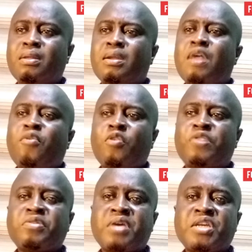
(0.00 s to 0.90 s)
level
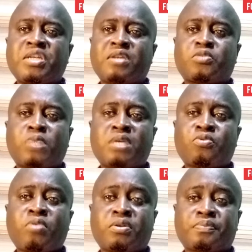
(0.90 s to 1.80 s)
of education as
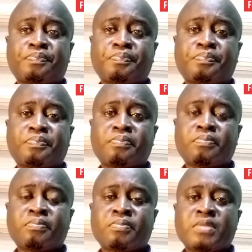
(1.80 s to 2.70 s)
well.
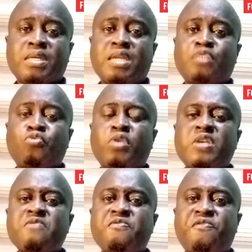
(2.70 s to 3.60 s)
And this will
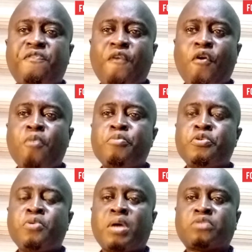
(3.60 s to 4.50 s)
inform
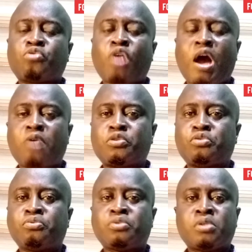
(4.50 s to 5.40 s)
you as to how
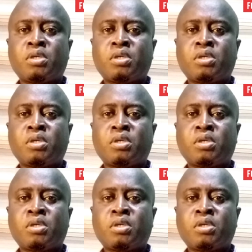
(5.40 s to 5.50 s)
to